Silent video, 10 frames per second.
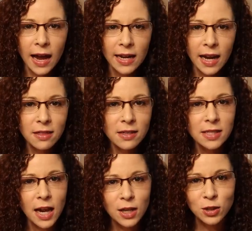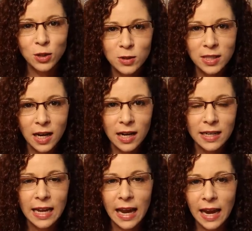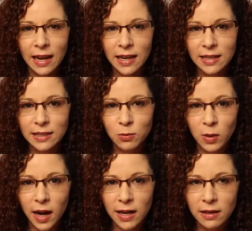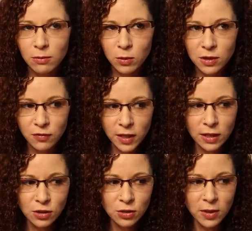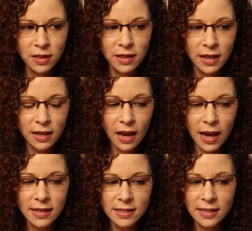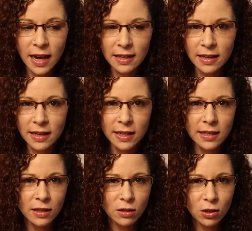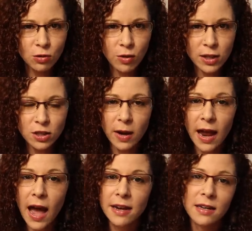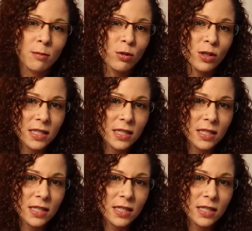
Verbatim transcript: I got this tattoo done, and when I was finished with it, I decided it didn't look right, so I added number